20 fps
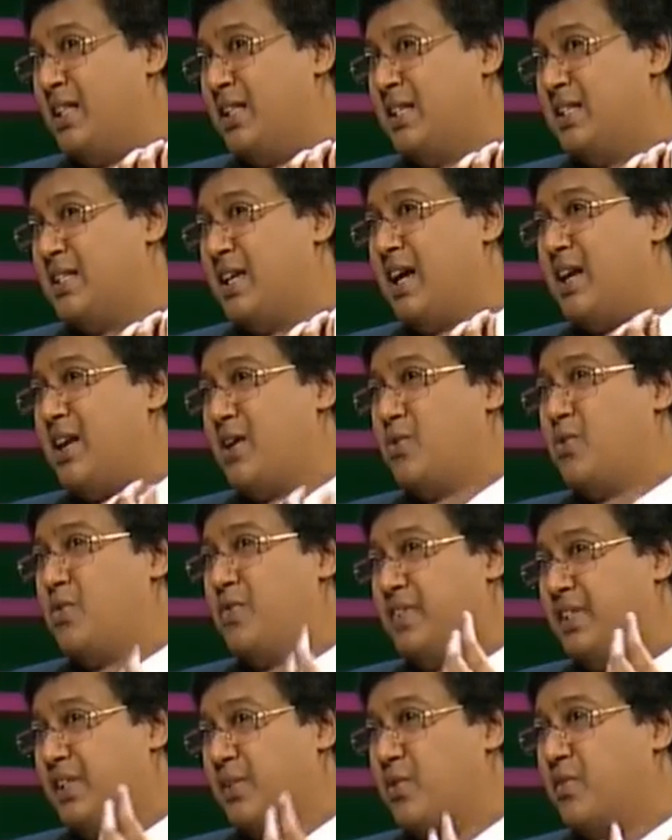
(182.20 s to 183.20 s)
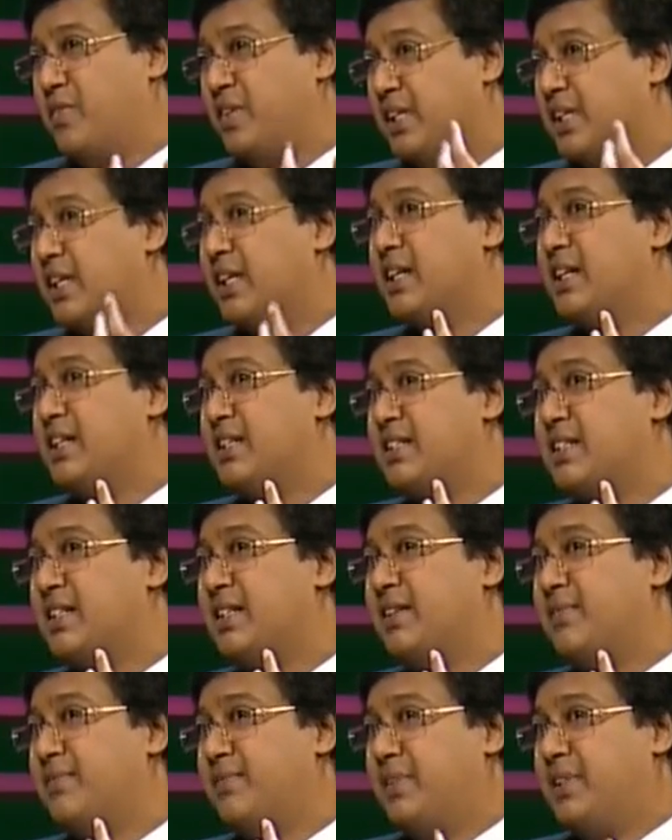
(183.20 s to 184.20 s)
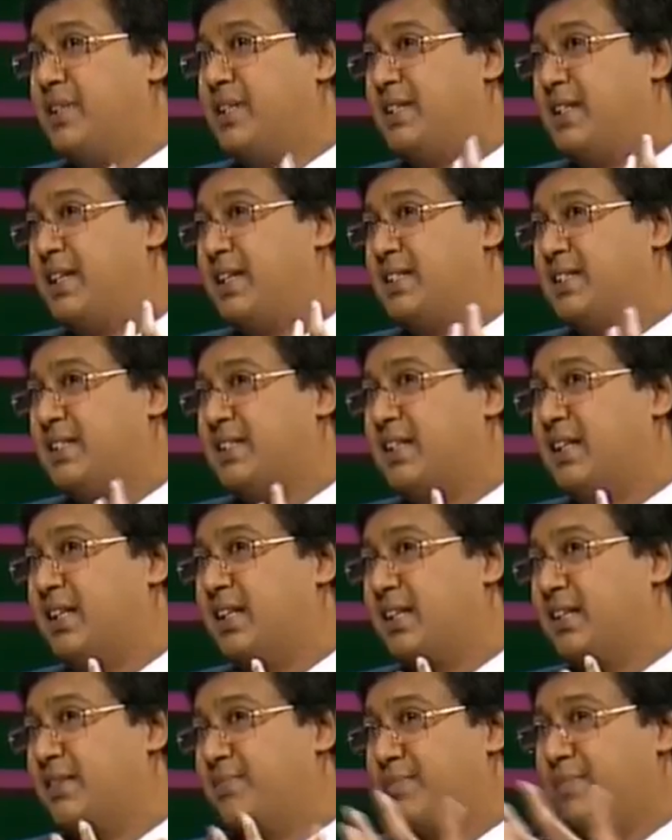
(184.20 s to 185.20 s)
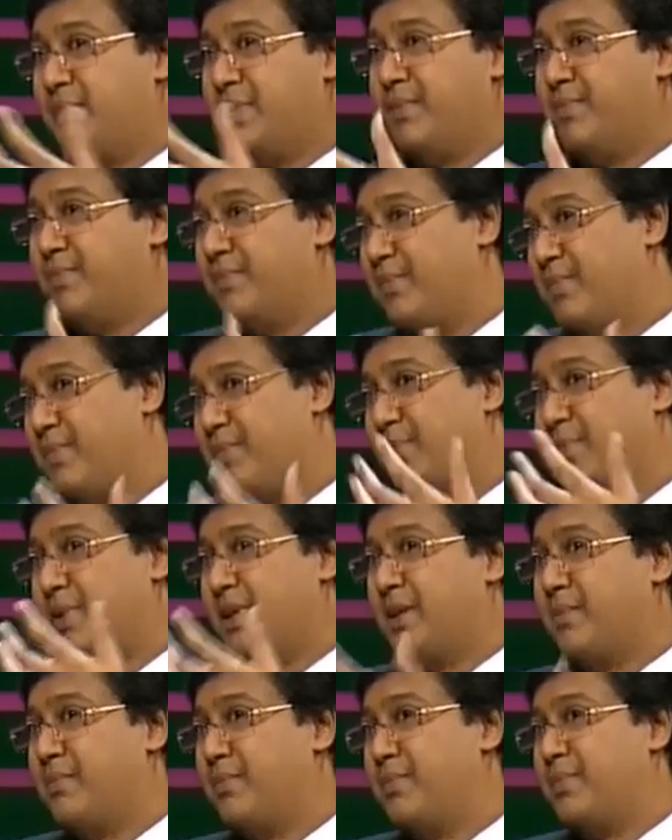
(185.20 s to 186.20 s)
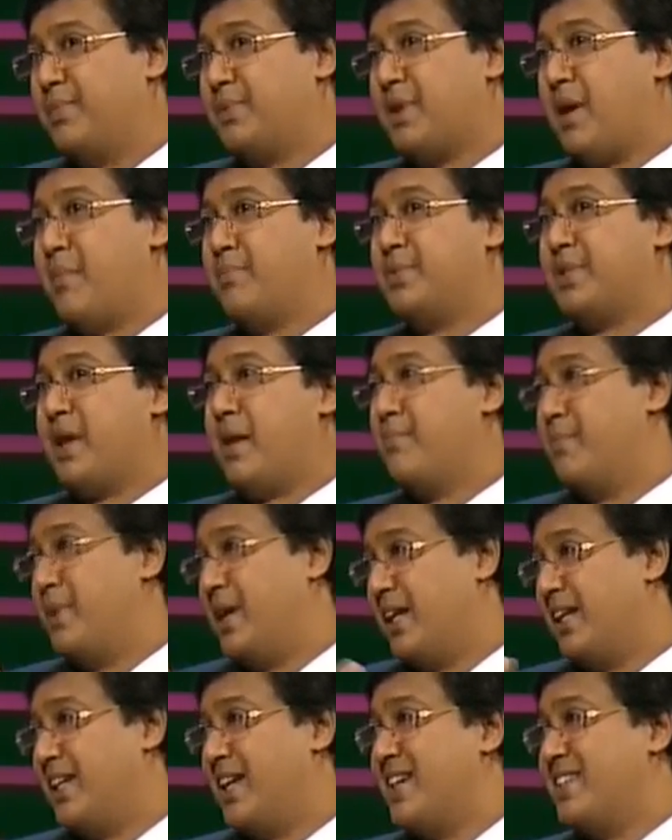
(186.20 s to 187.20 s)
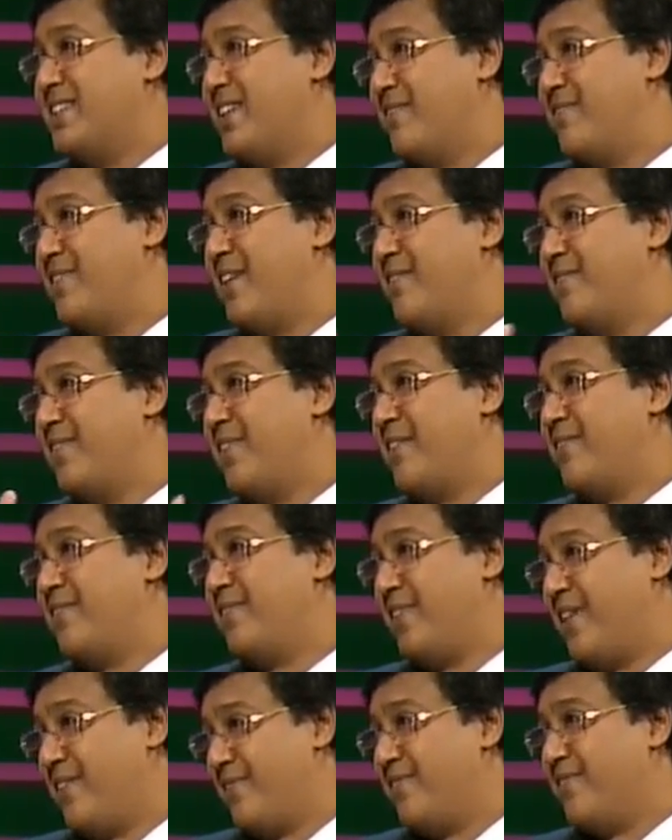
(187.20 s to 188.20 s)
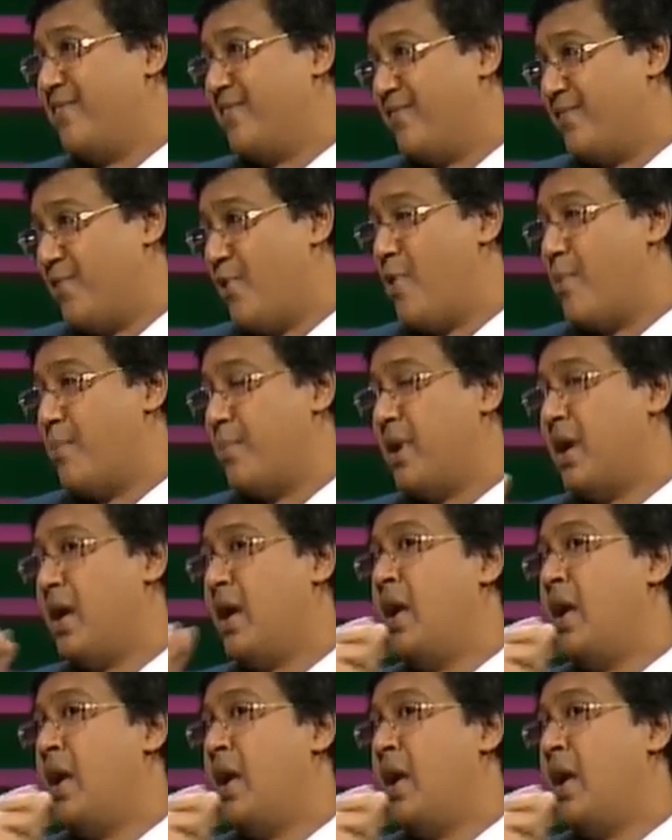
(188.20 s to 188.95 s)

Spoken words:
These are now over years, these little sub areas have formed.